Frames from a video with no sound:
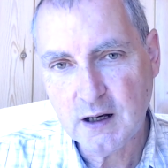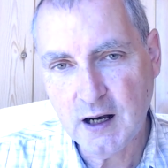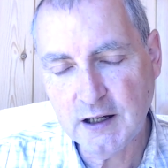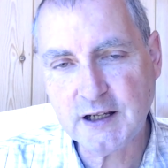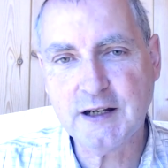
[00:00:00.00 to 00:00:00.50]

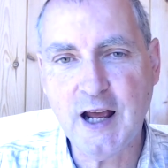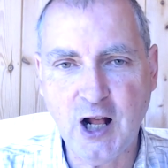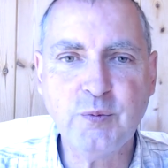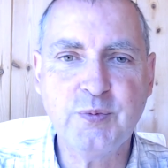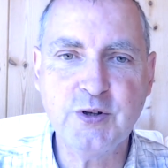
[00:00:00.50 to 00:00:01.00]
I can
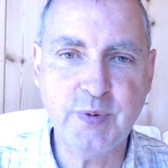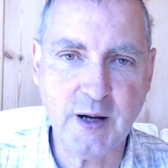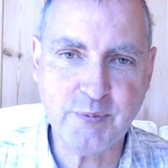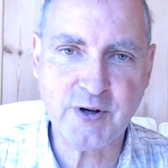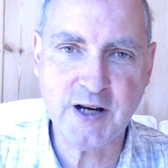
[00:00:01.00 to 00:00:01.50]
help you
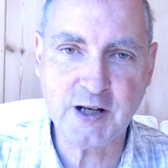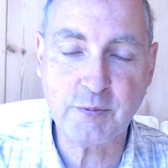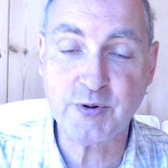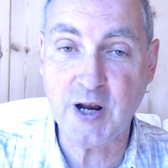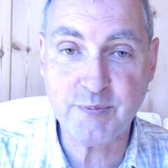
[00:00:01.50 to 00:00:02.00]
by praying a
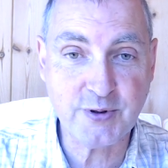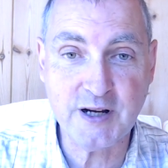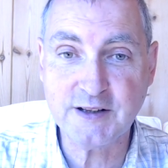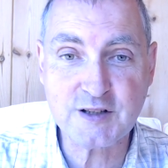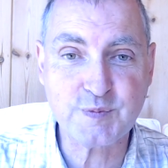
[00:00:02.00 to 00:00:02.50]
prayer.
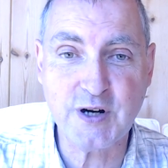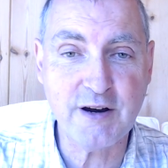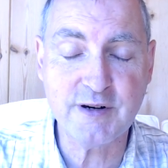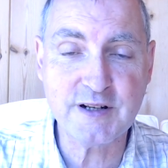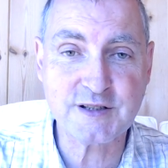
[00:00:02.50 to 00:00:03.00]
Praying this
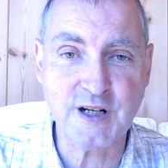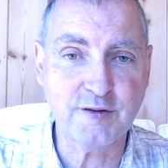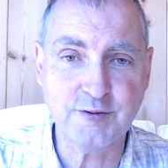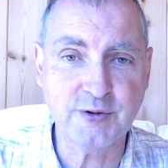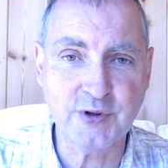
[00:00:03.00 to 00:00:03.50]
prayer in
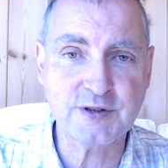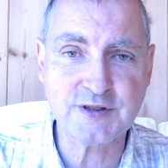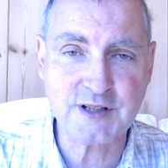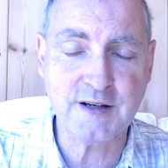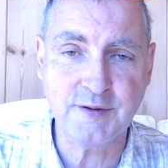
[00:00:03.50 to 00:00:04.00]
itself will not
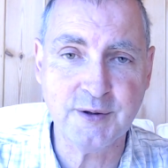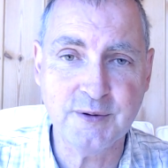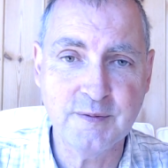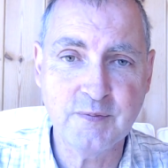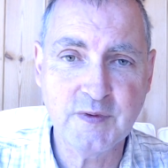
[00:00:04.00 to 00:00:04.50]
save you.
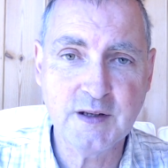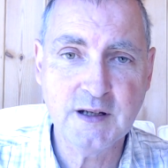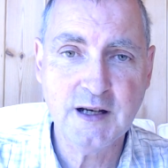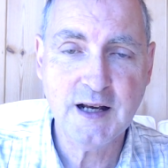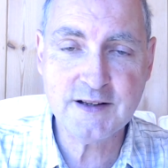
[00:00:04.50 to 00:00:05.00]

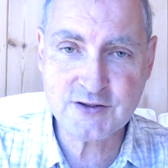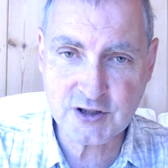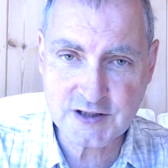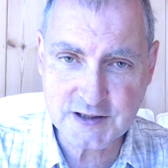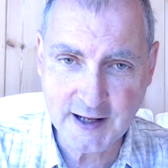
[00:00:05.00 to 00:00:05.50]
It's
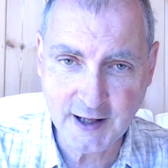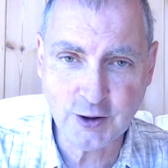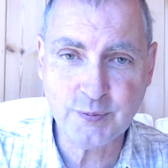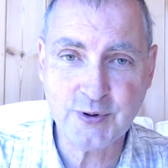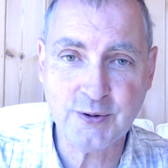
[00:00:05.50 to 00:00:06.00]
just to
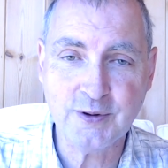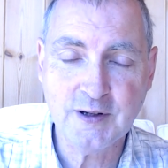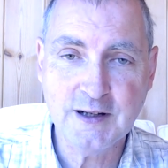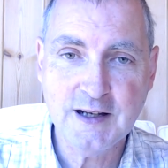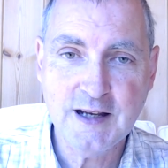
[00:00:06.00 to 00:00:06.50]
help you.
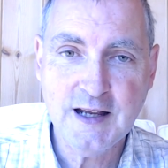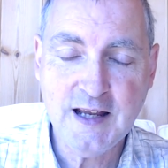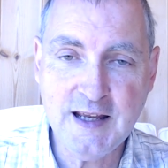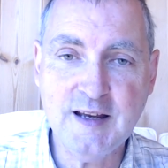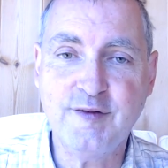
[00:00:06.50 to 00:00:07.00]

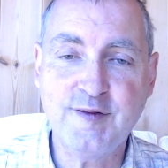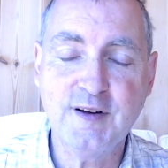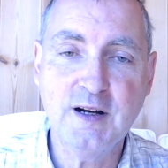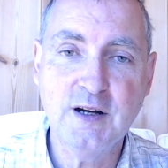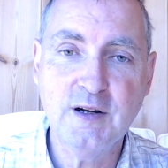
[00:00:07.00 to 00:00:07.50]
If
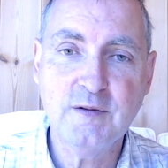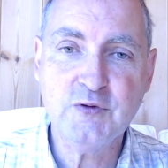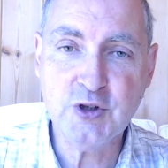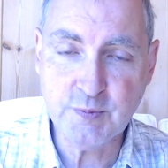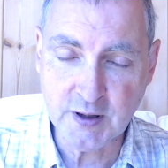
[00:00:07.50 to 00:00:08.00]

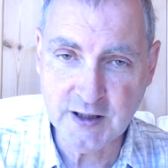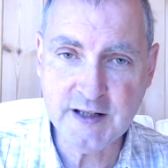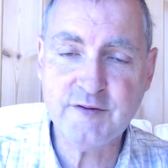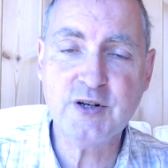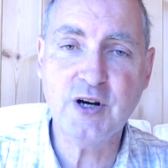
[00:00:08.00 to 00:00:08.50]
you
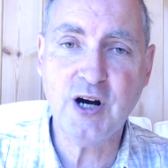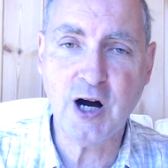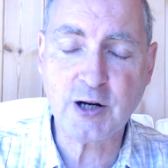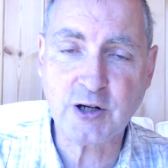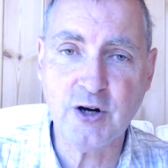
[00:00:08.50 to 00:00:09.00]
believe in your
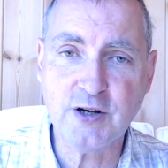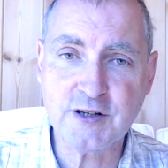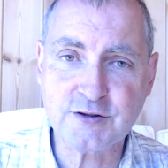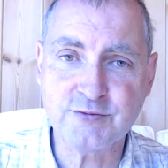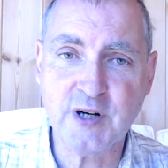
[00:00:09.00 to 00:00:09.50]
heart God
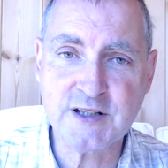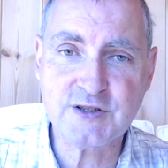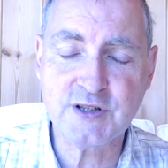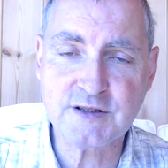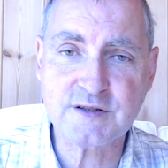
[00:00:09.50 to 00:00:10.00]
has raised
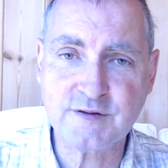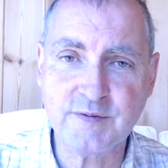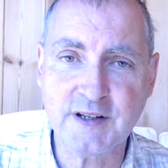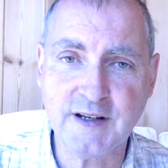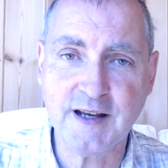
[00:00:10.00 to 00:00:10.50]
Jesus from
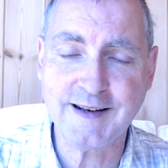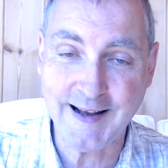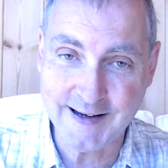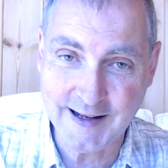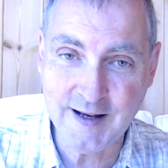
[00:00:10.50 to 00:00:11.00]
the dead,
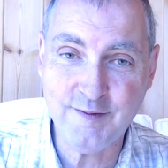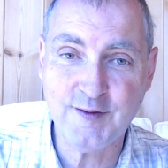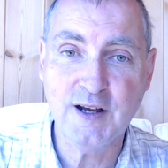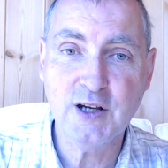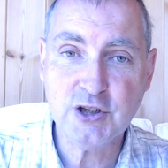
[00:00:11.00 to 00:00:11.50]
and if
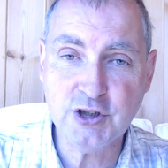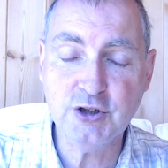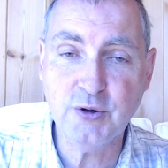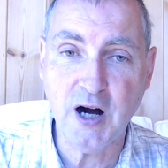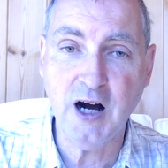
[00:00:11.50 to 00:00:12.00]

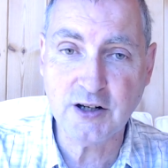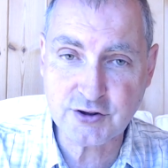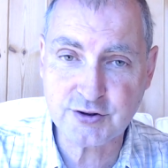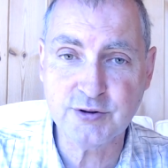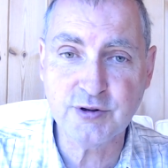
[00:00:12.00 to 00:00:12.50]
you are
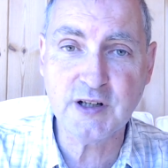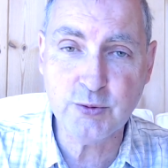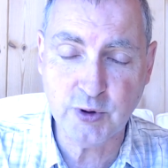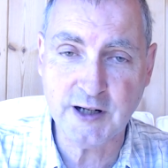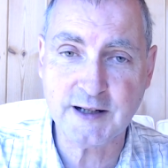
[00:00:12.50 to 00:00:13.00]
truly
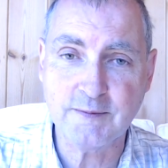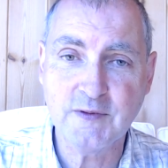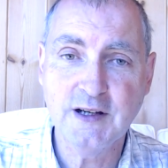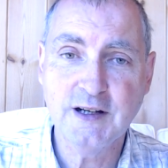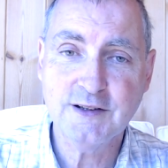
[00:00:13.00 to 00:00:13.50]
willing
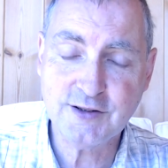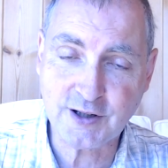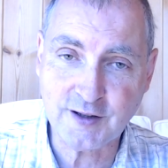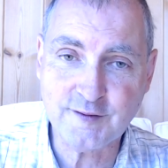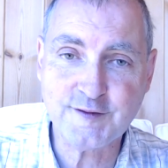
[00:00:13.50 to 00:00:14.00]
to
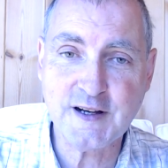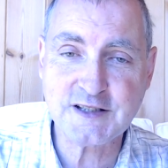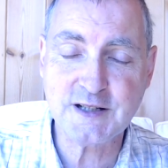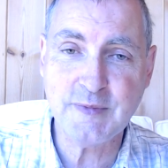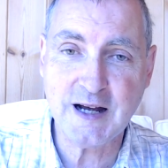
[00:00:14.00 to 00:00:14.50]
confess
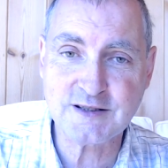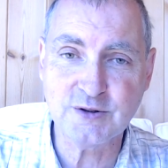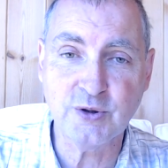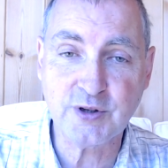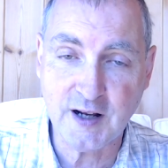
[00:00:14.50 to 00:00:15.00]
him as
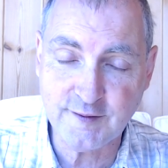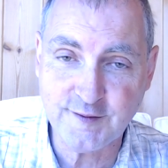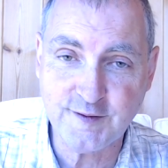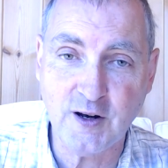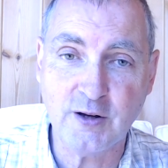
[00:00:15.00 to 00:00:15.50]
Lord and
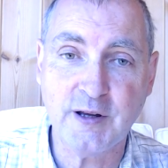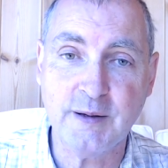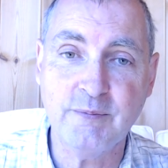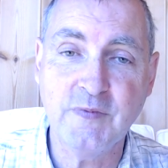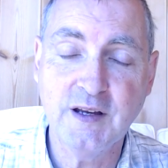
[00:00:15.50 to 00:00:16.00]
follow
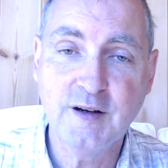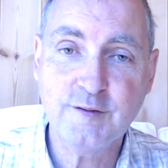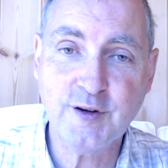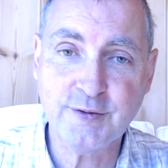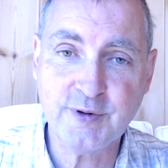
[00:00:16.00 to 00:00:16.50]
him
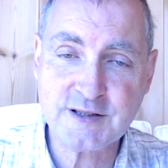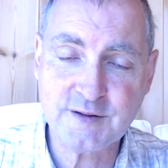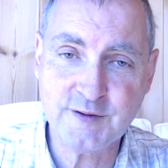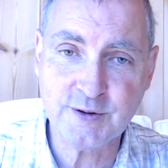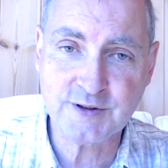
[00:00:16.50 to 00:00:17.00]
for the rest
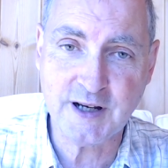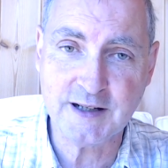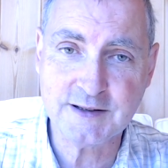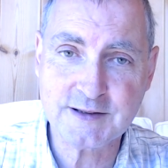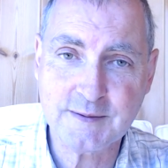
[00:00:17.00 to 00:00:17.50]
of your days.